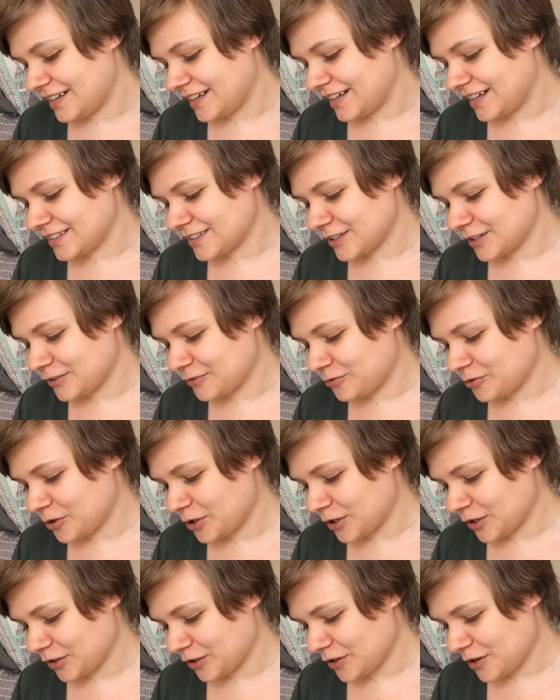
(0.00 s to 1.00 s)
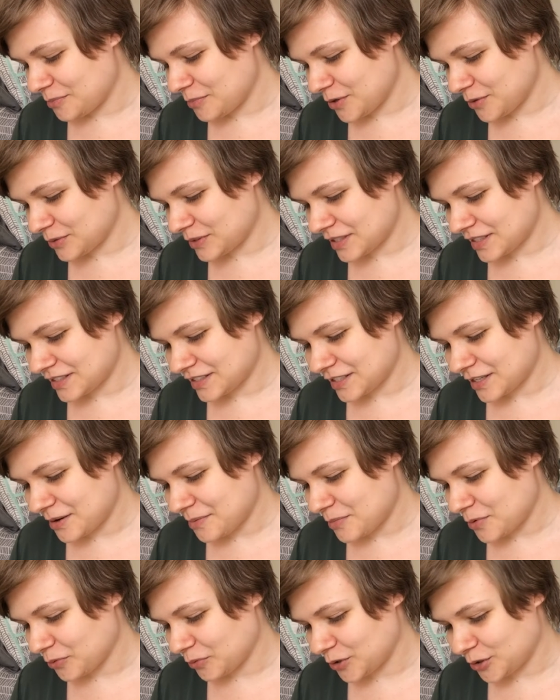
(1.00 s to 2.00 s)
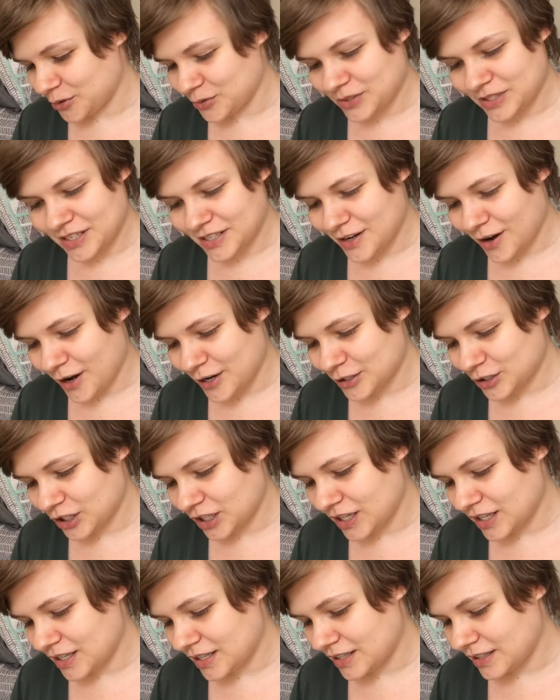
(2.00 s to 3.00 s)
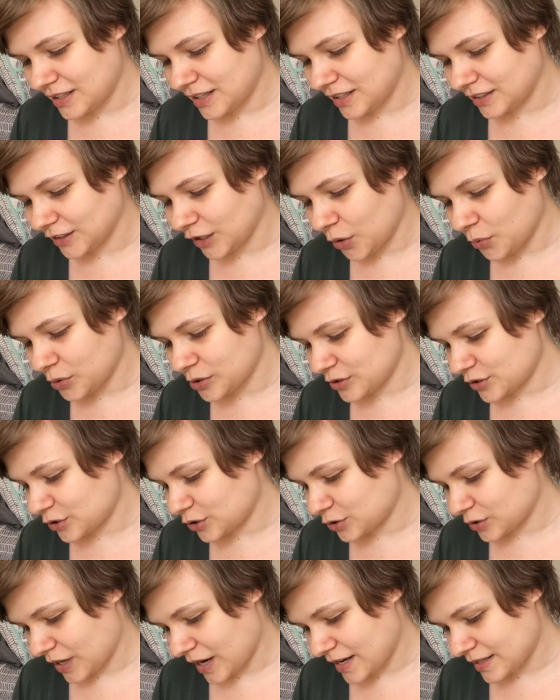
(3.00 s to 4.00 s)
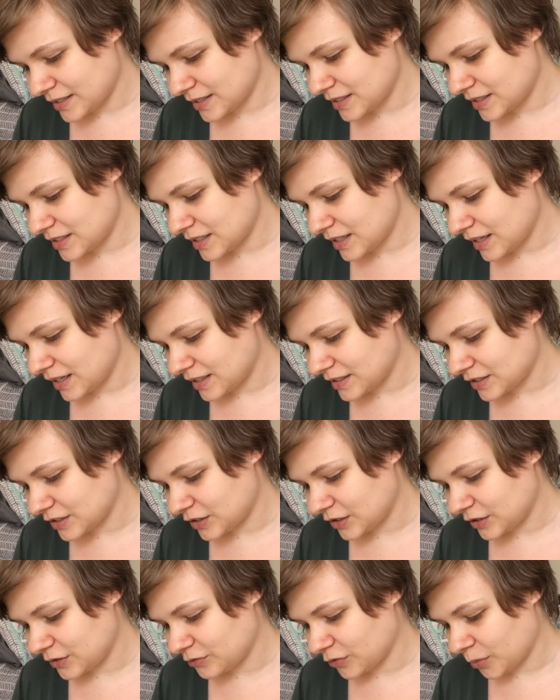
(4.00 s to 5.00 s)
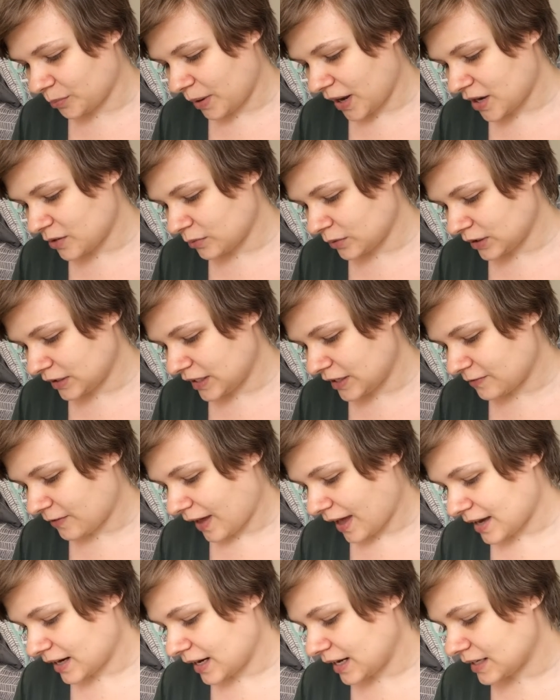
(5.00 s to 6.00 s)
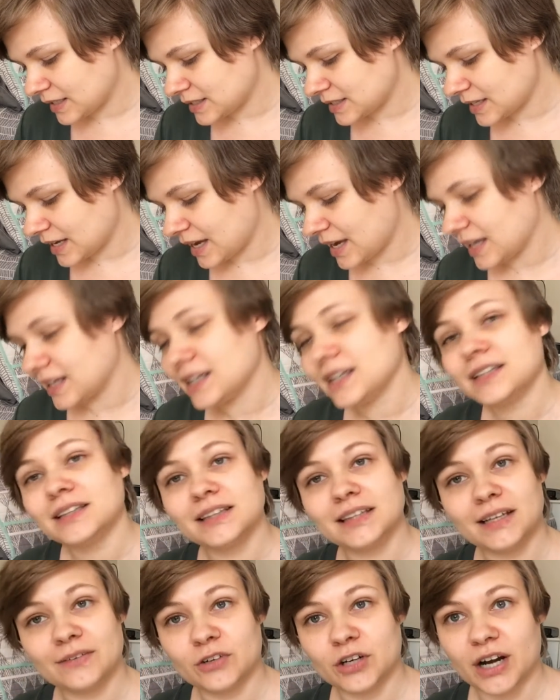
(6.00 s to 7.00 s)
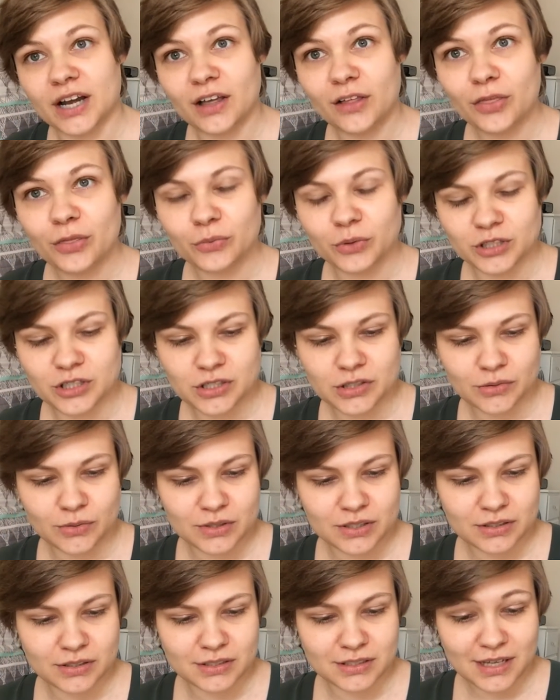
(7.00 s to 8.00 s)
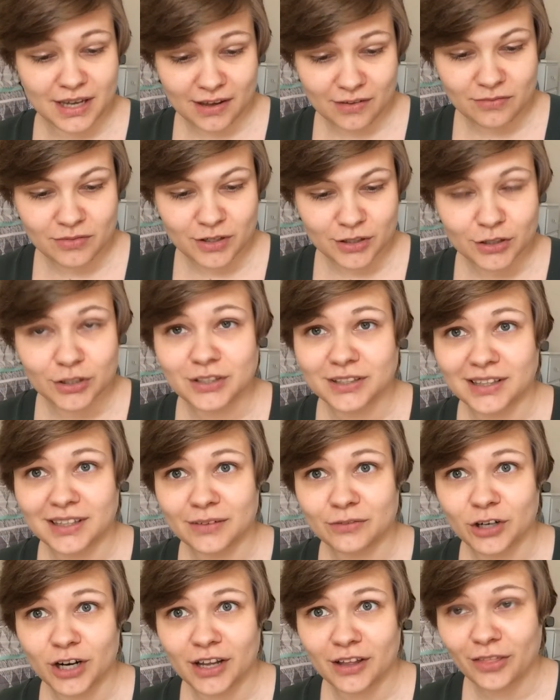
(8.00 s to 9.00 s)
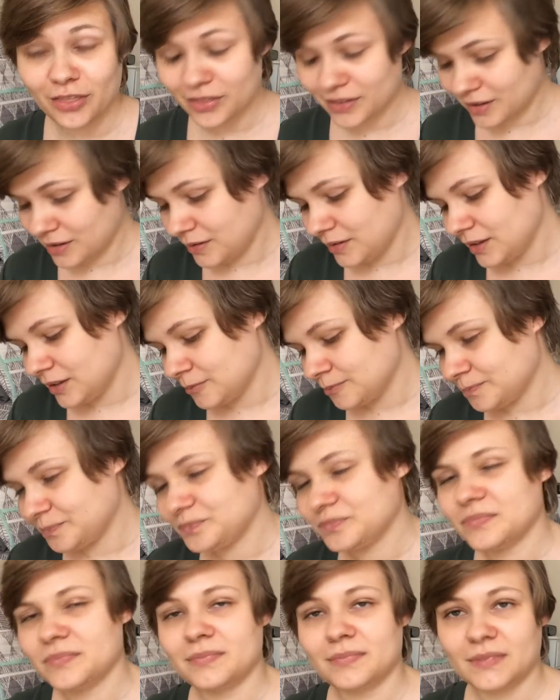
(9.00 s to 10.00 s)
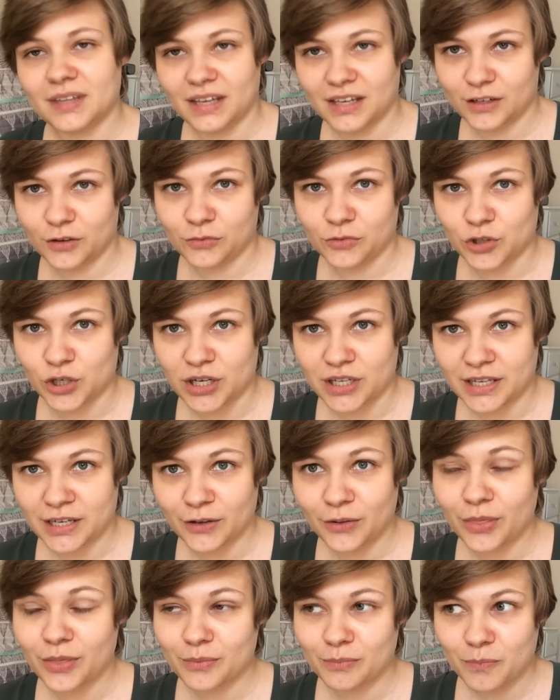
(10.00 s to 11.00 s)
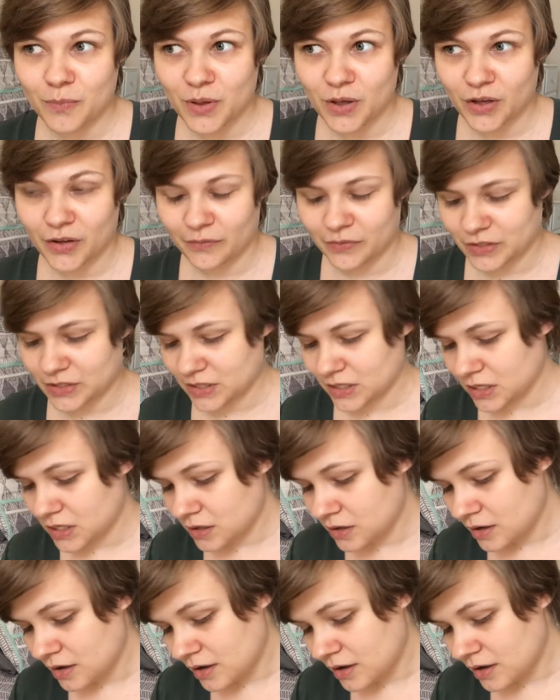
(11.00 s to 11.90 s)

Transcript: It's good for your immune system, reducing nausea. It lowers stress. It's good for pain relief, headaches, and liver health, which it's always good to have good liver health and overall health, obviously.